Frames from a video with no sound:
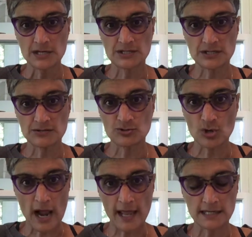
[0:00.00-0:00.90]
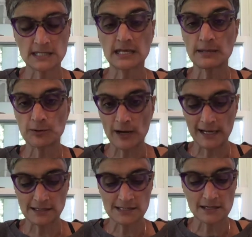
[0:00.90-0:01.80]
to try to keep your
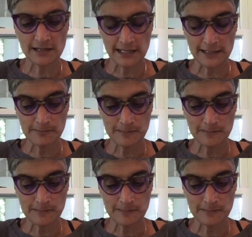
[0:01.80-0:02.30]
hands clean.